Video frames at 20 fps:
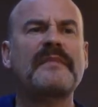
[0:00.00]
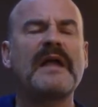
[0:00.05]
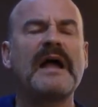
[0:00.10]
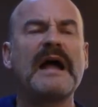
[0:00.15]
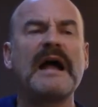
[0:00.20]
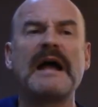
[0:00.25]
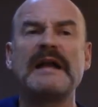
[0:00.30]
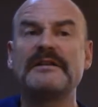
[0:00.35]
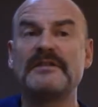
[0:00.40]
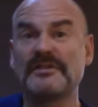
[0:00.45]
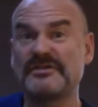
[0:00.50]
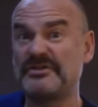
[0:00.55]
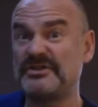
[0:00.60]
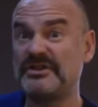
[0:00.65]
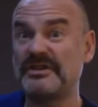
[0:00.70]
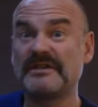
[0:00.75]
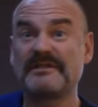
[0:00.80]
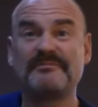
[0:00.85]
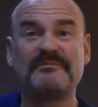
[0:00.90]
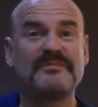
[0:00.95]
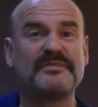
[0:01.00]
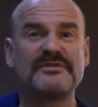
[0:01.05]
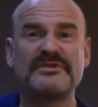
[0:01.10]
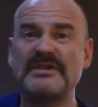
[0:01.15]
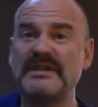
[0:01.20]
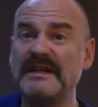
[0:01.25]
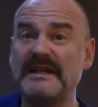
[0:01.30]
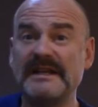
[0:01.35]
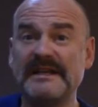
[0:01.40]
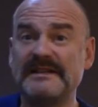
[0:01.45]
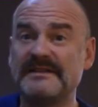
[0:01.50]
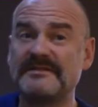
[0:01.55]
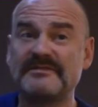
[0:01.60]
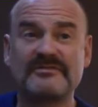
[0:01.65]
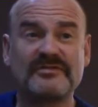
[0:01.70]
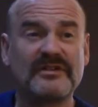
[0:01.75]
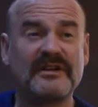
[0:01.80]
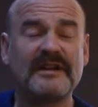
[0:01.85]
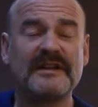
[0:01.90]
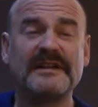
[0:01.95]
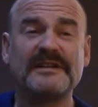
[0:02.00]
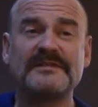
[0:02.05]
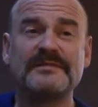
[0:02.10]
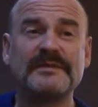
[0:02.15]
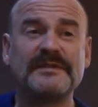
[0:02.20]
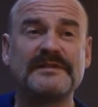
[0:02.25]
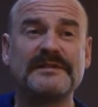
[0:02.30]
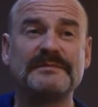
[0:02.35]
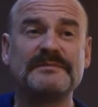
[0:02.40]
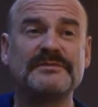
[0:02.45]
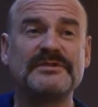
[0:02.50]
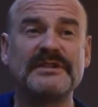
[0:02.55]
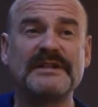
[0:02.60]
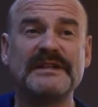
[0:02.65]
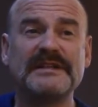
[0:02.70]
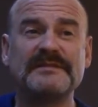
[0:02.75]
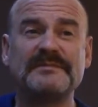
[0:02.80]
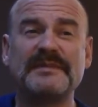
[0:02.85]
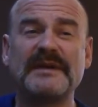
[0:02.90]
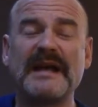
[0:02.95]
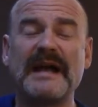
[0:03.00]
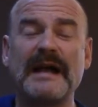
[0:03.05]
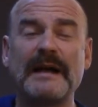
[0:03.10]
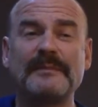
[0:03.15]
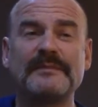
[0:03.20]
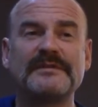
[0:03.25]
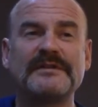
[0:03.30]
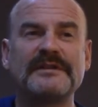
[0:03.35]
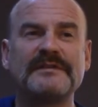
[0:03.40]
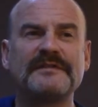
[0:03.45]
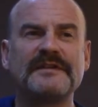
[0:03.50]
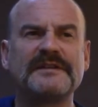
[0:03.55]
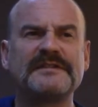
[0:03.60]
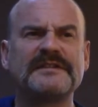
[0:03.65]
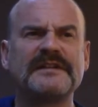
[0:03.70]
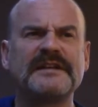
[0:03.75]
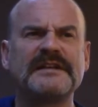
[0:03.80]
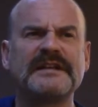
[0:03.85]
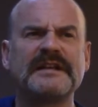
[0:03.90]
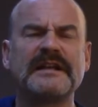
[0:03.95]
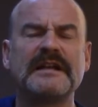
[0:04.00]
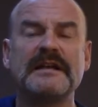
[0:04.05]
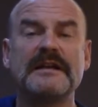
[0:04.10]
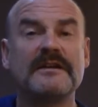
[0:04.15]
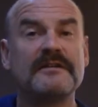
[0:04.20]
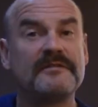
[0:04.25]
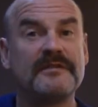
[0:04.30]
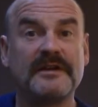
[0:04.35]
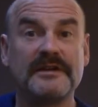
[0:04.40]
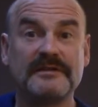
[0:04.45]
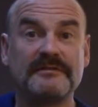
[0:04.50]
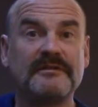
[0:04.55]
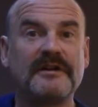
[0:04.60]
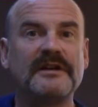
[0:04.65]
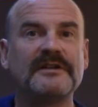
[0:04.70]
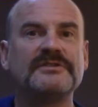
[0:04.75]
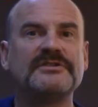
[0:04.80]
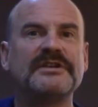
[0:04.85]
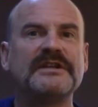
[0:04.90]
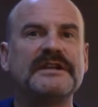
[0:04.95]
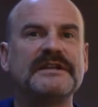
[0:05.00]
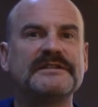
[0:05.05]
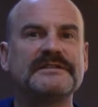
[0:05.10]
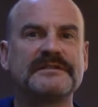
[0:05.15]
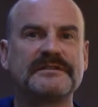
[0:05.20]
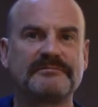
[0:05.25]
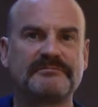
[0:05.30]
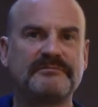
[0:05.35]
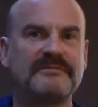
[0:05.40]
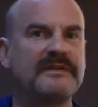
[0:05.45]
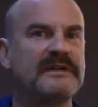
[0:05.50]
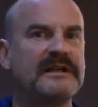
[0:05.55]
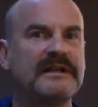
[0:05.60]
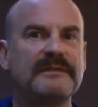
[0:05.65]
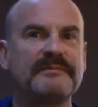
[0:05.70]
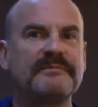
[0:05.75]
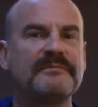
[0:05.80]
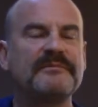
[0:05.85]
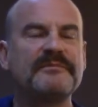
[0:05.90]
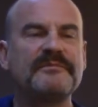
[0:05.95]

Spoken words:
And cheese, try this with some cheese, be absolutely fascinating. Find the right cheese, really